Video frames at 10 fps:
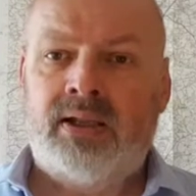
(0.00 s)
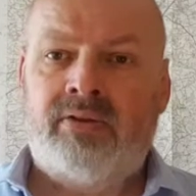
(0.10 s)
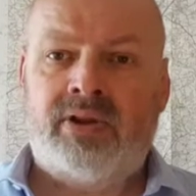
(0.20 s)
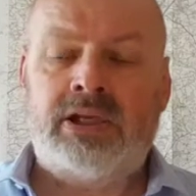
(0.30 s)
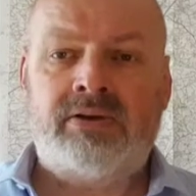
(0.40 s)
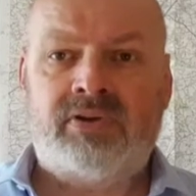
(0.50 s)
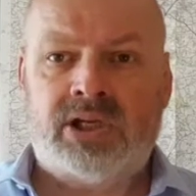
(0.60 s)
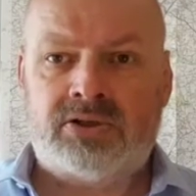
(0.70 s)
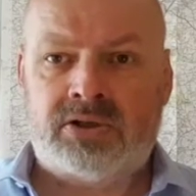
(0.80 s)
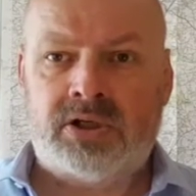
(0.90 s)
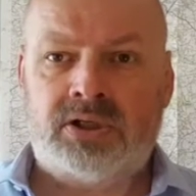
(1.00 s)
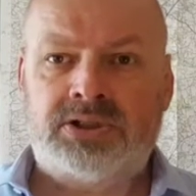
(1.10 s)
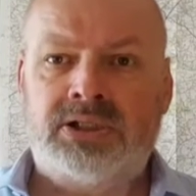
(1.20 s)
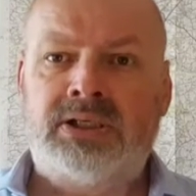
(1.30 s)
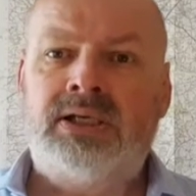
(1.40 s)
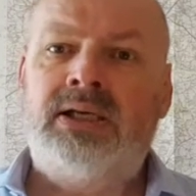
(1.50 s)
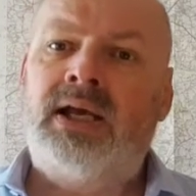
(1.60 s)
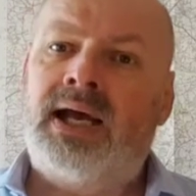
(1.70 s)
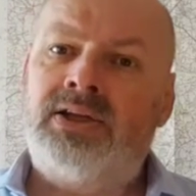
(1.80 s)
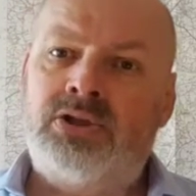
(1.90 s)
Think of the introduction
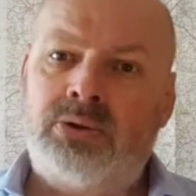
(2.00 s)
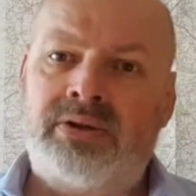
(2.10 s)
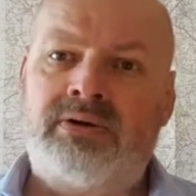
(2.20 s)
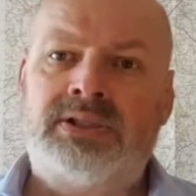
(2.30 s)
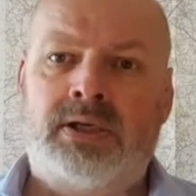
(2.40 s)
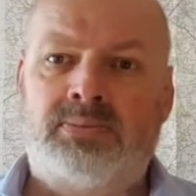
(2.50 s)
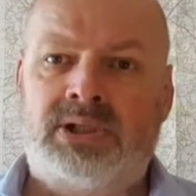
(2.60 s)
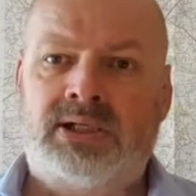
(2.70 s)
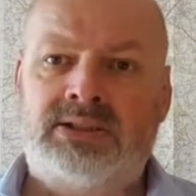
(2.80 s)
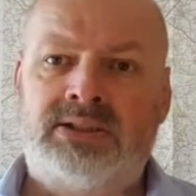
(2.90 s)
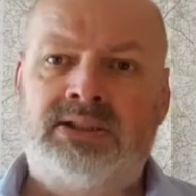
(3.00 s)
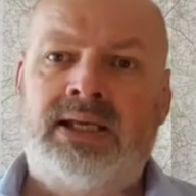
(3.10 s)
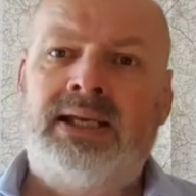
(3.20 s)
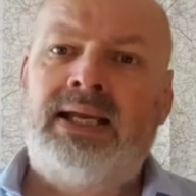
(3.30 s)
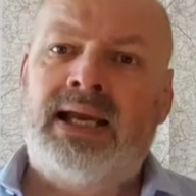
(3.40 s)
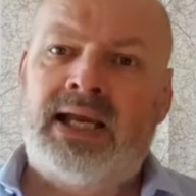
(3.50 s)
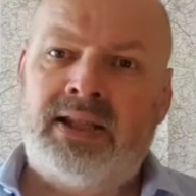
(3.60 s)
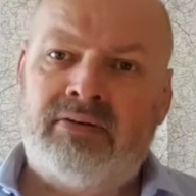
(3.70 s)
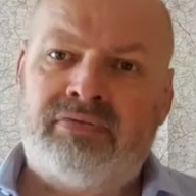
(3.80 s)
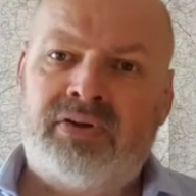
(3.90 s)
and two or three subsections, and
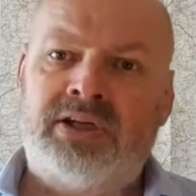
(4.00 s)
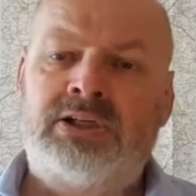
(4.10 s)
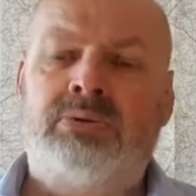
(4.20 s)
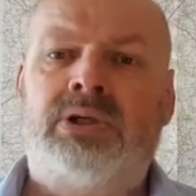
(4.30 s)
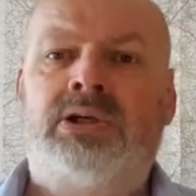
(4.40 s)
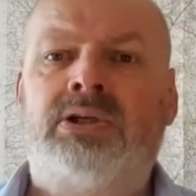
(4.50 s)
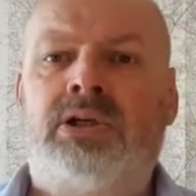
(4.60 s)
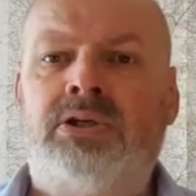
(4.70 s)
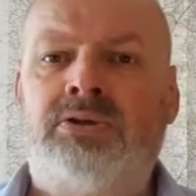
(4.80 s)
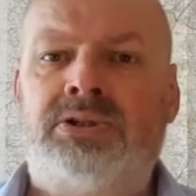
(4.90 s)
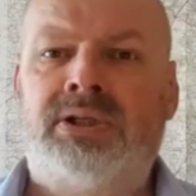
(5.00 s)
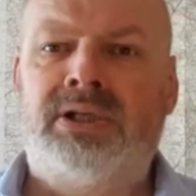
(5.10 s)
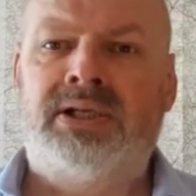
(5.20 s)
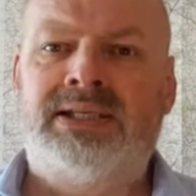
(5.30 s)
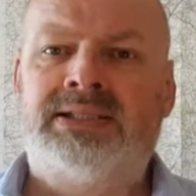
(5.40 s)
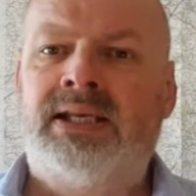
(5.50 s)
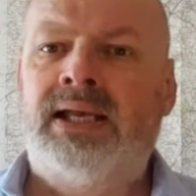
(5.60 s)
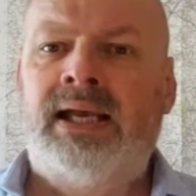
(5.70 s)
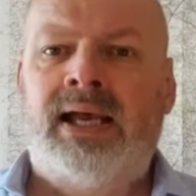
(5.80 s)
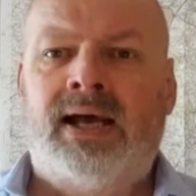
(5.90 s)
then finish with a conclusion that is
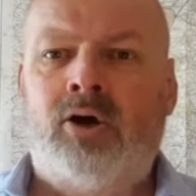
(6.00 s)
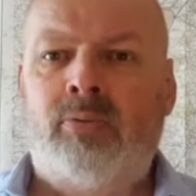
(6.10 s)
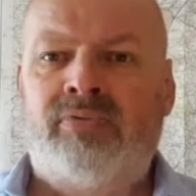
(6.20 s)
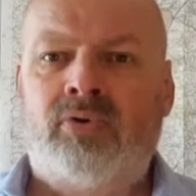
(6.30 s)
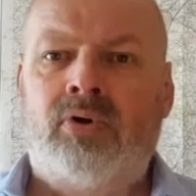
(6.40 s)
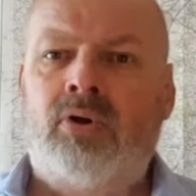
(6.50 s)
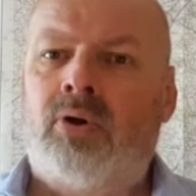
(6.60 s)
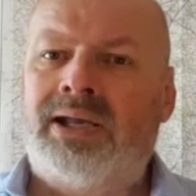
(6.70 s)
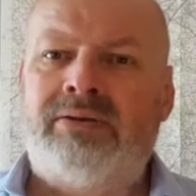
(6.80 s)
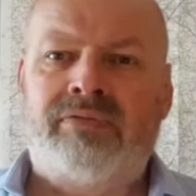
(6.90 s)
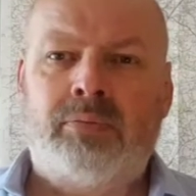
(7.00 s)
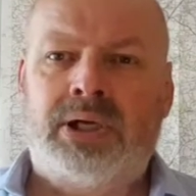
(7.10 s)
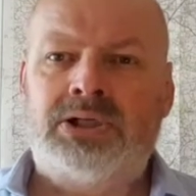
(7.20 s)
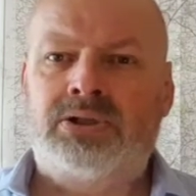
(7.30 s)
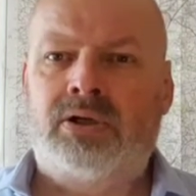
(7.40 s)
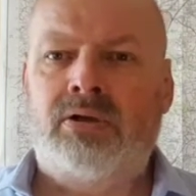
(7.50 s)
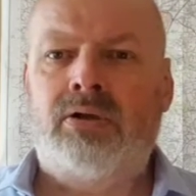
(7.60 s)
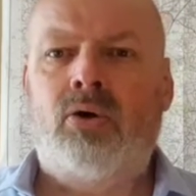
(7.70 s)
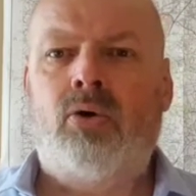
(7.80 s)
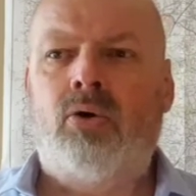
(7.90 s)
helpful or
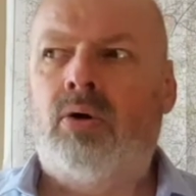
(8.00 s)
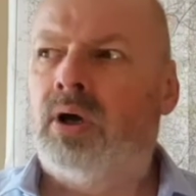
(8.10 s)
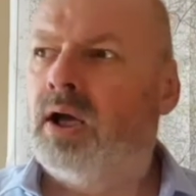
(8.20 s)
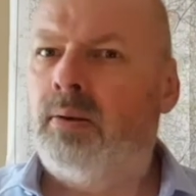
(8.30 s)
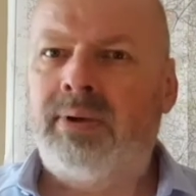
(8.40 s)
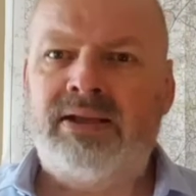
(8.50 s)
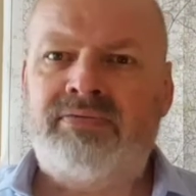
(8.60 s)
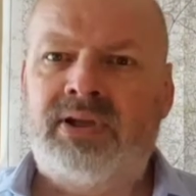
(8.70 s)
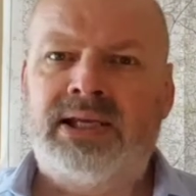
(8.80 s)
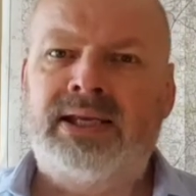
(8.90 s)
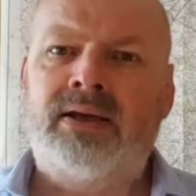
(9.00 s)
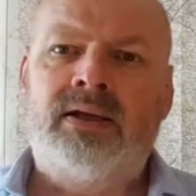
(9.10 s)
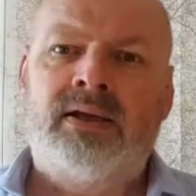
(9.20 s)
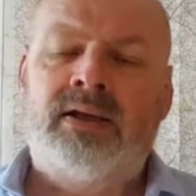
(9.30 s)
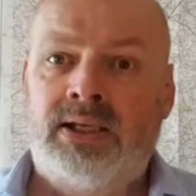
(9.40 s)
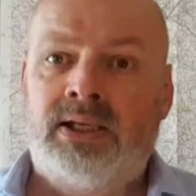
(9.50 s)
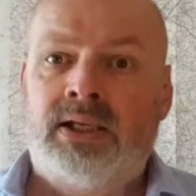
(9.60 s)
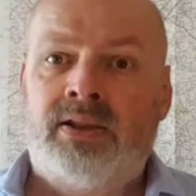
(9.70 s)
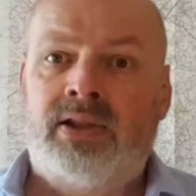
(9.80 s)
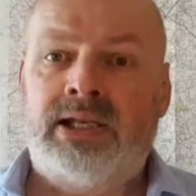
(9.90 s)
informational or uplifting,
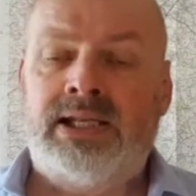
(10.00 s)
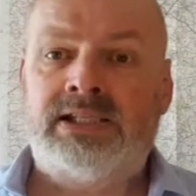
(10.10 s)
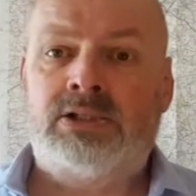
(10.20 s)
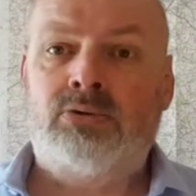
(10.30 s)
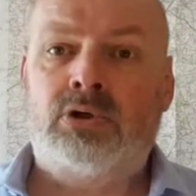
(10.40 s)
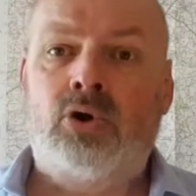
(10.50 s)
that leads to a